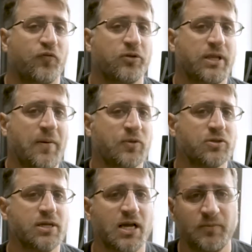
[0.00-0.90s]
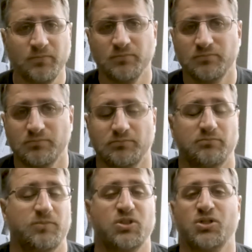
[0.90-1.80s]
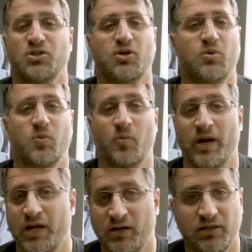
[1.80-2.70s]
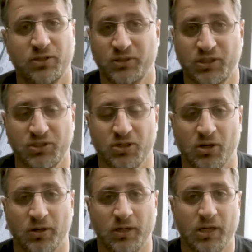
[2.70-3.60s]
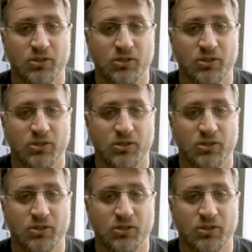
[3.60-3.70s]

From time to time, you don't know where you need to go.